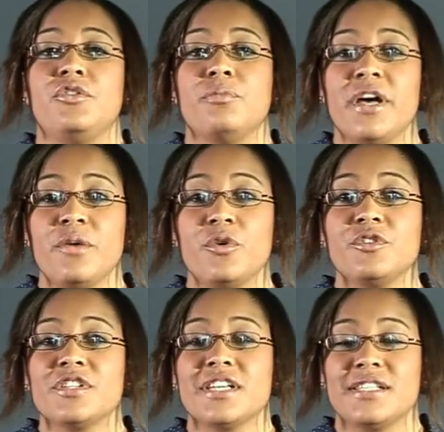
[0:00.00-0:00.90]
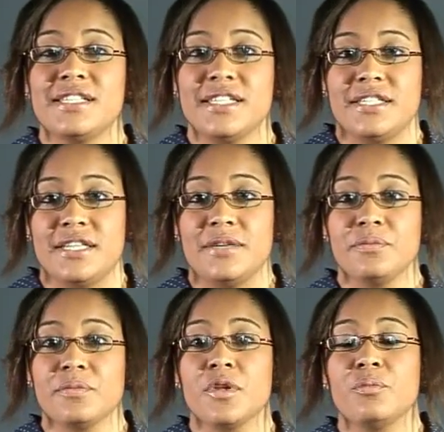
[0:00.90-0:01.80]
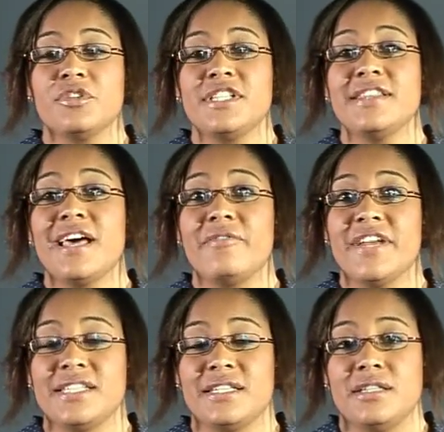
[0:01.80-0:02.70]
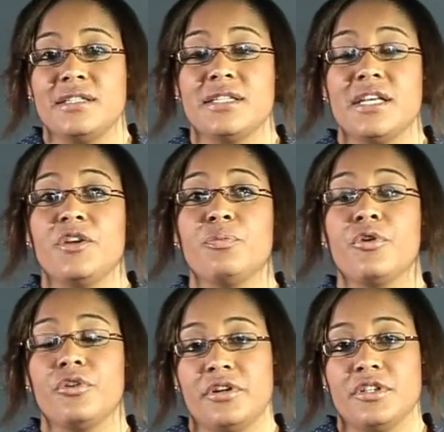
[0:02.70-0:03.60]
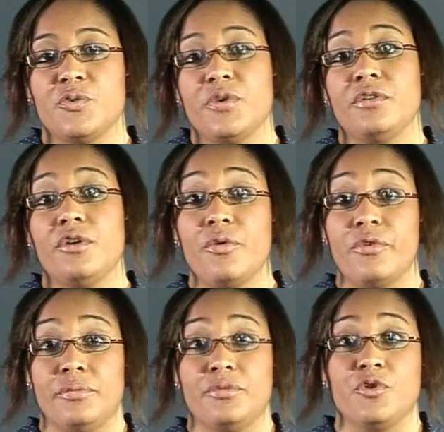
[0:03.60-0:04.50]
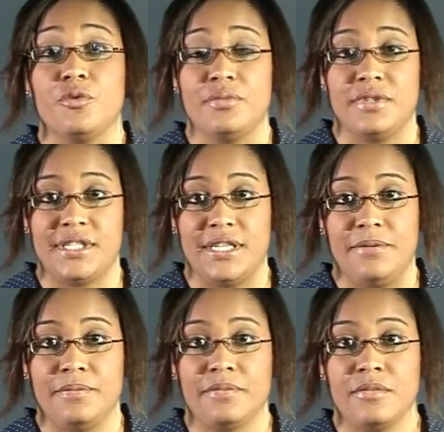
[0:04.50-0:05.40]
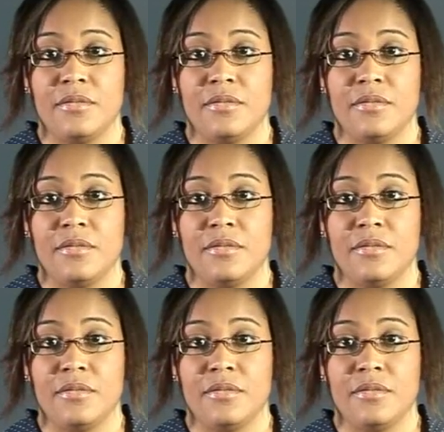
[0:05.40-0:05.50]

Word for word: You might want to consider putting that resident in a product with a lower absorbency.